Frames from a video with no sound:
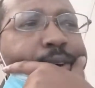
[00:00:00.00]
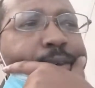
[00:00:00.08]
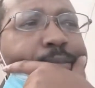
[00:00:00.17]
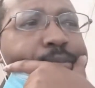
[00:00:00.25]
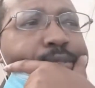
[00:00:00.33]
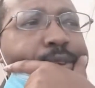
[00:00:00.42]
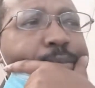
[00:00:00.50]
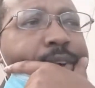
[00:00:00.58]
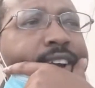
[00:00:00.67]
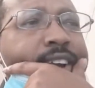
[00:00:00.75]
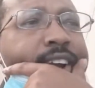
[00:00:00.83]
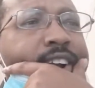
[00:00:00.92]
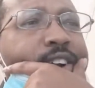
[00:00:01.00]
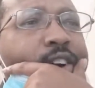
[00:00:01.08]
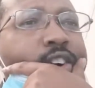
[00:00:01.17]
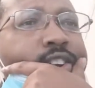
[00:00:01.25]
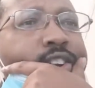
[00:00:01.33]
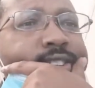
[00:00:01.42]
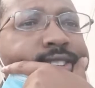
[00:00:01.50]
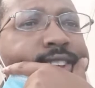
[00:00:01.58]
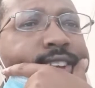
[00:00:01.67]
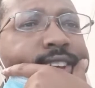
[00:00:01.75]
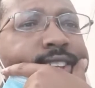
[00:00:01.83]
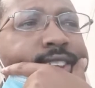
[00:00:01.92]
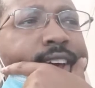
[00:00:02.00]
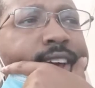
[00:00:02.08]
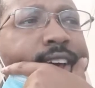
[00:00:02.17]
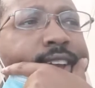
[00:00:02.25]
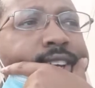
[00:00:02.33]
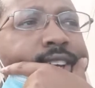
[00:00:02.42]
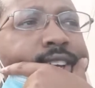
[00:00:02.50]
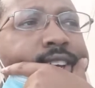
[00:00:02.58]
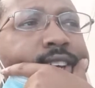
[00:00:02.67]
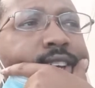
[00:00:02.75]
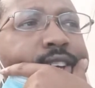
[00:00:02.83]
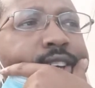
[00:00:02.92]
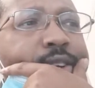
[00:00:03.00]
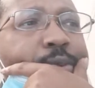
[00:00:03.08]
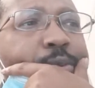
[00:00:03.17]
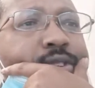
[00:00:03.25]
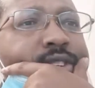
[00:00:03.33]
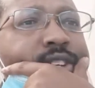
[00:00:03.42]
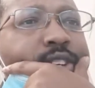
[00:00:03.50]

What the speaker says: Somebody had called and stated that he was in the